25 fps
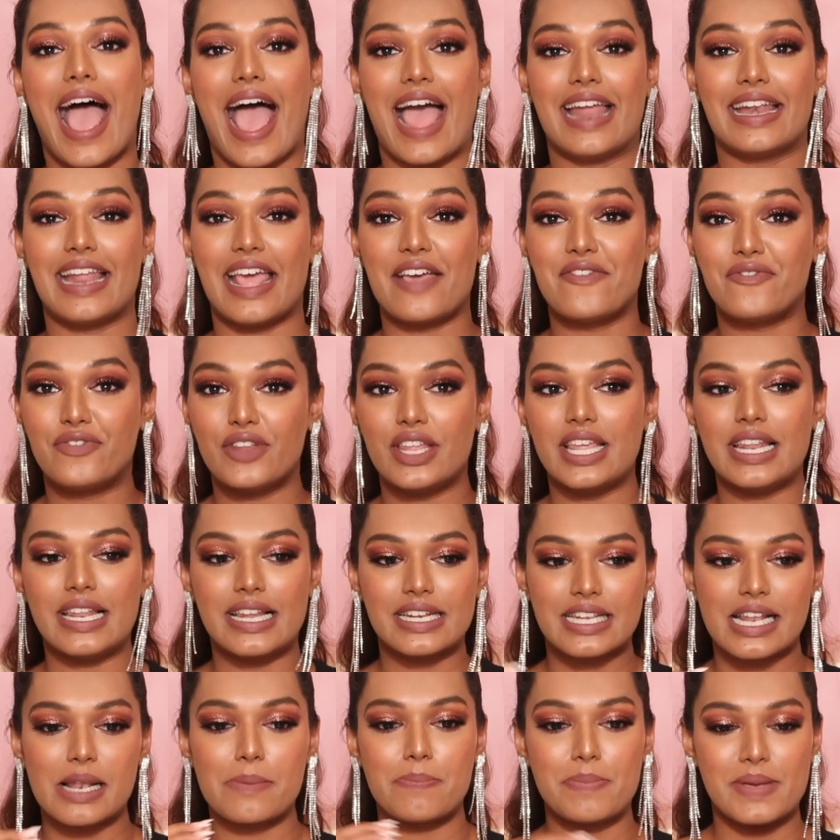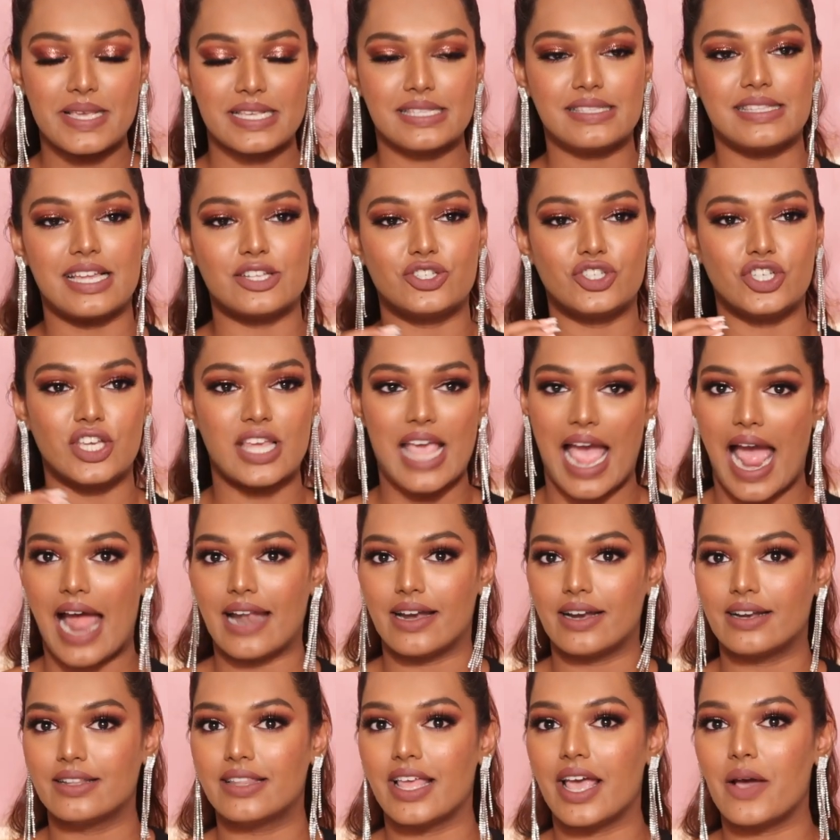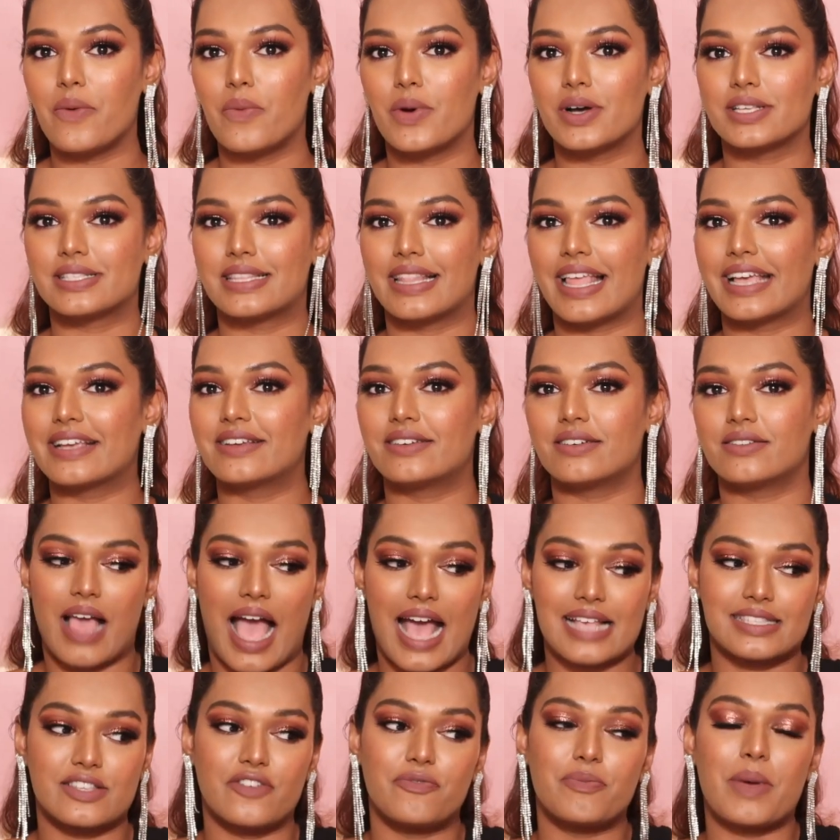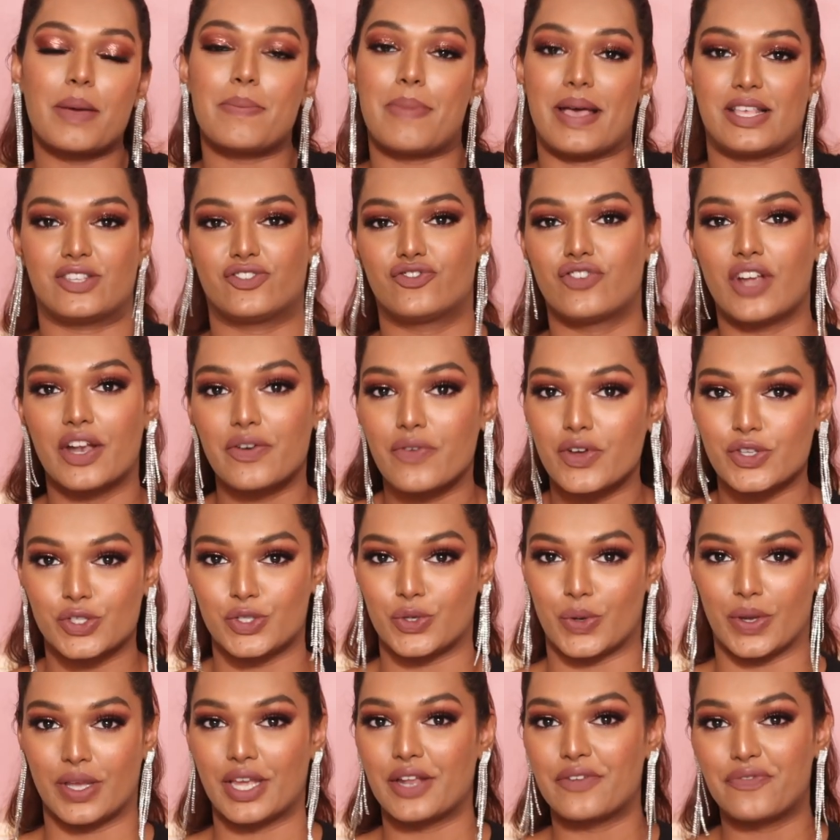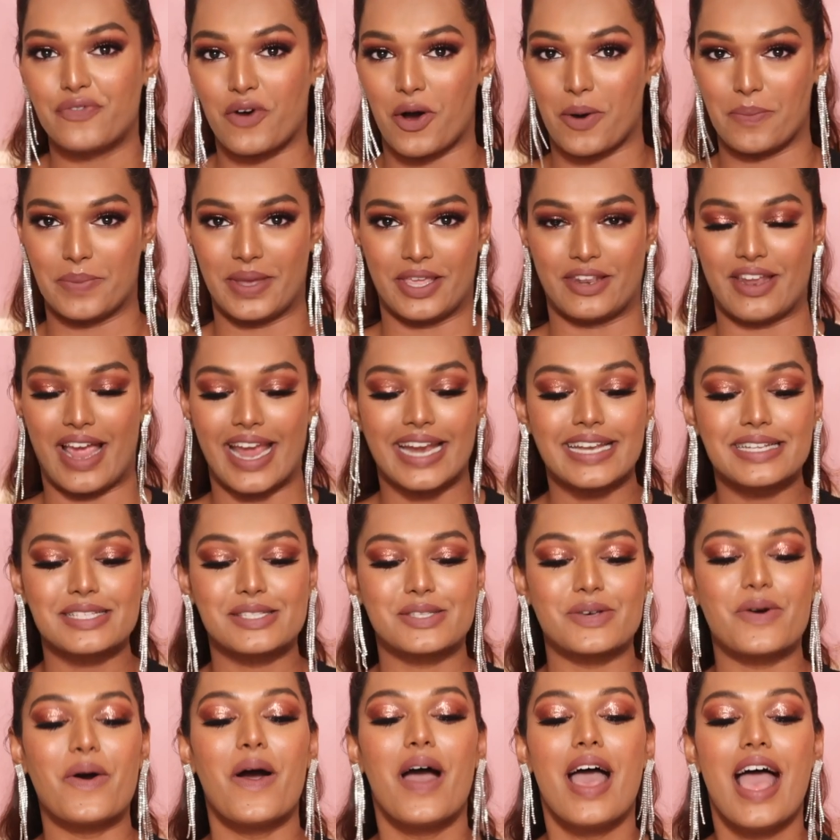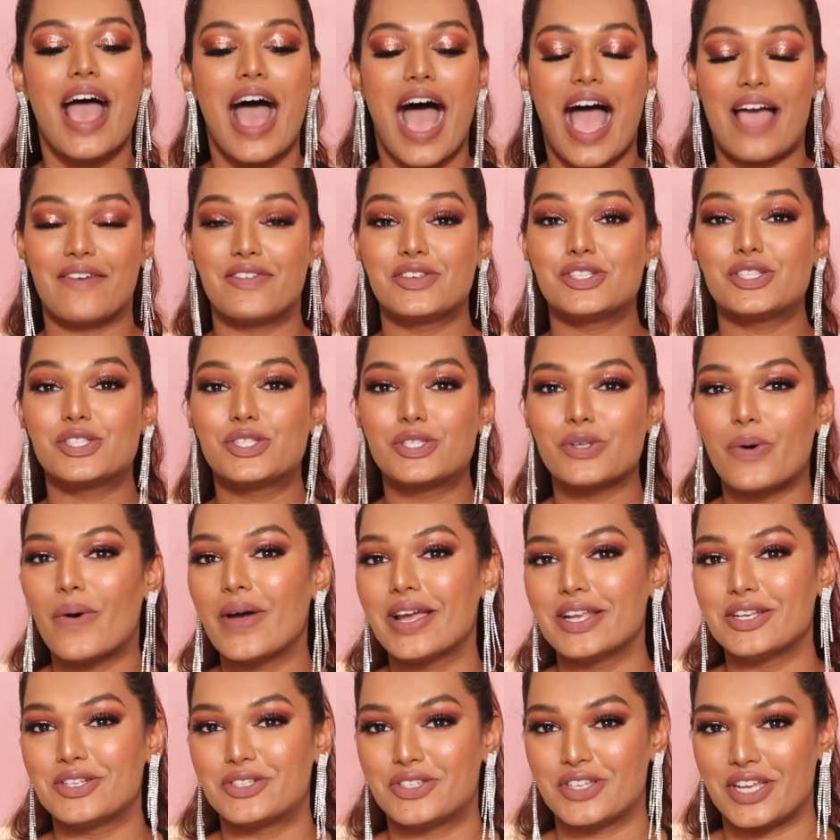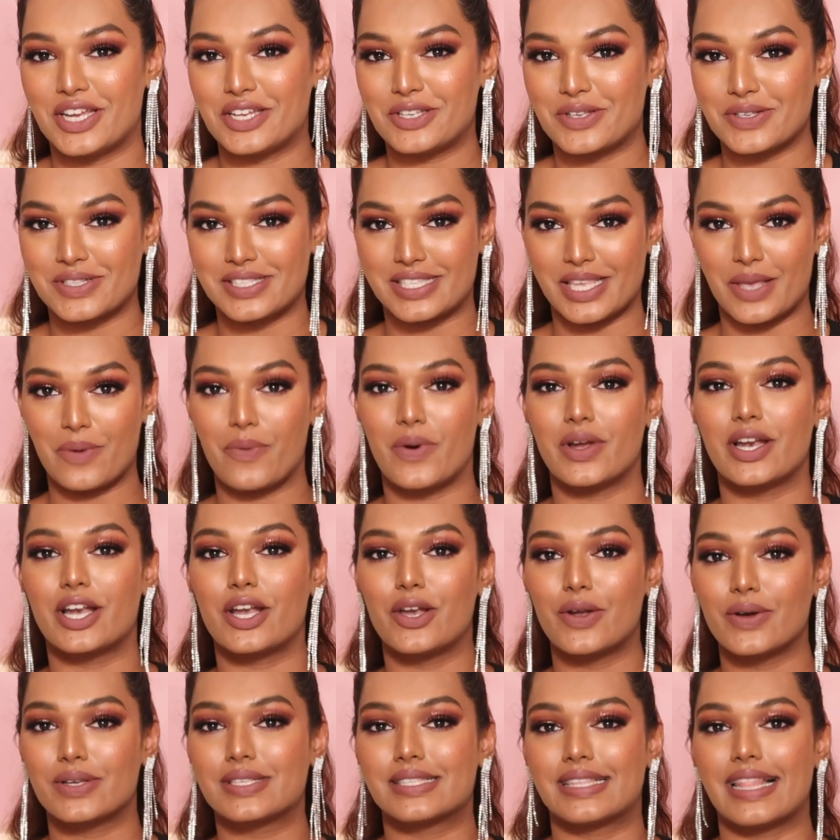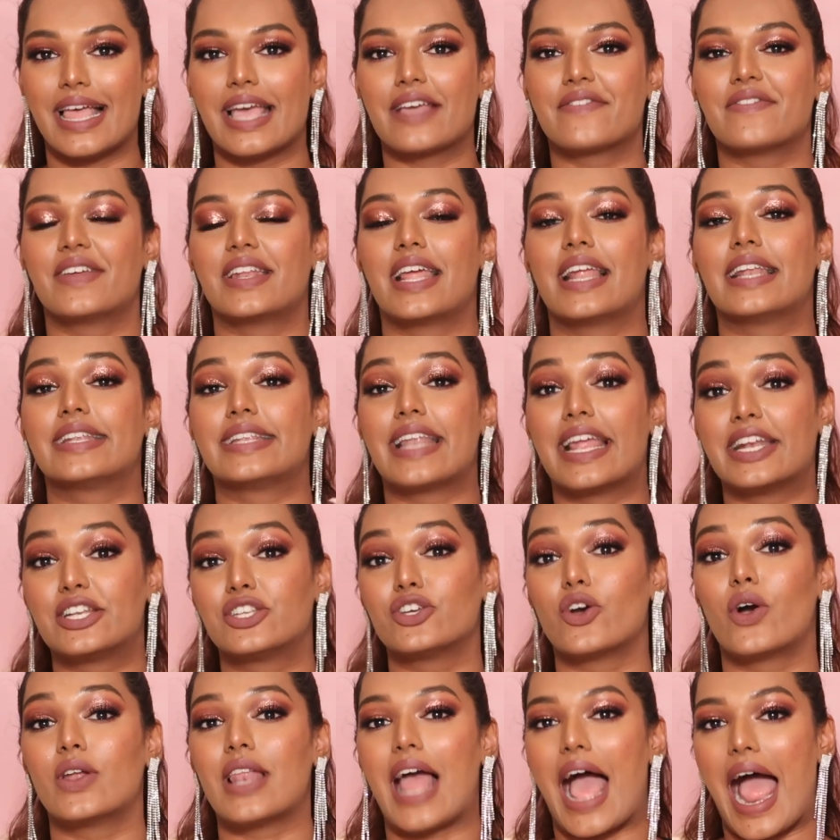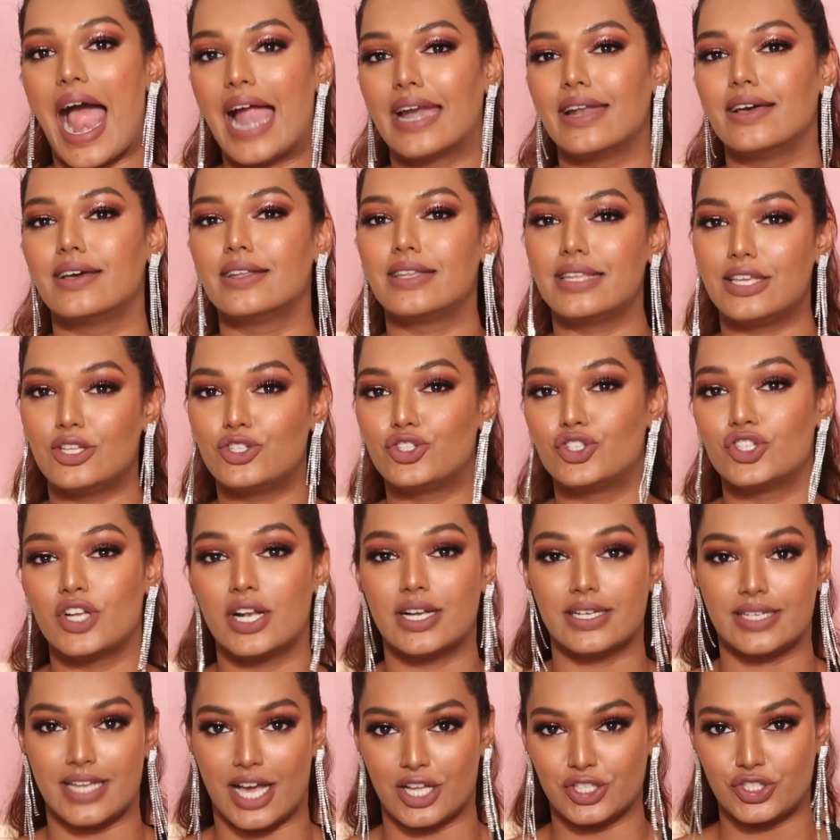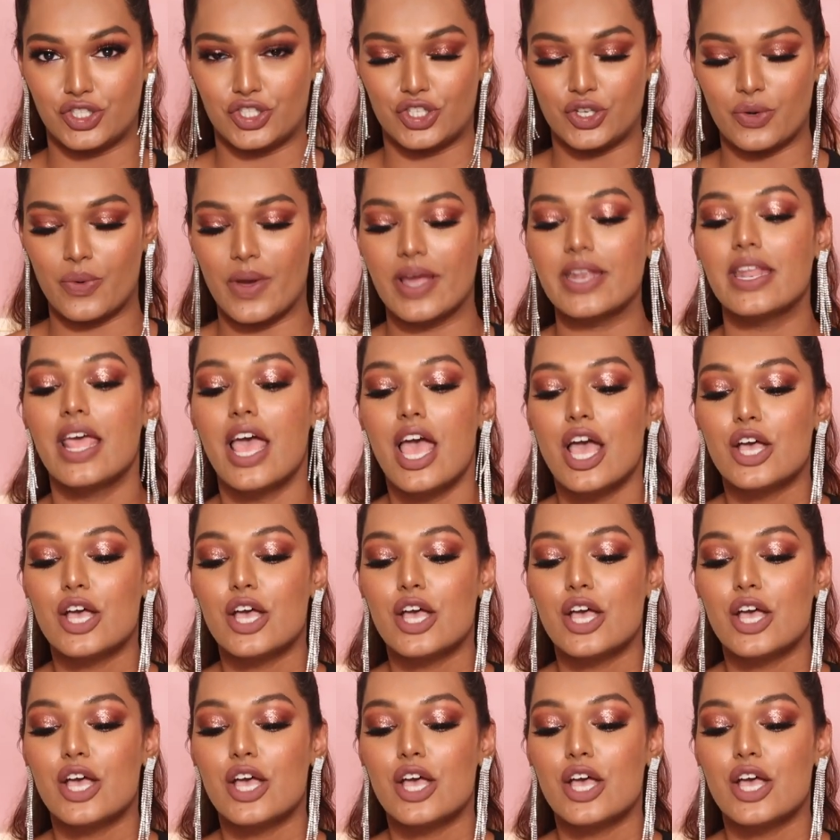and every little piece that she added there was like as if my best friend was doing it for me, right? So I was so intrigued to see what it looks like when I let y'all add a regional touch to it.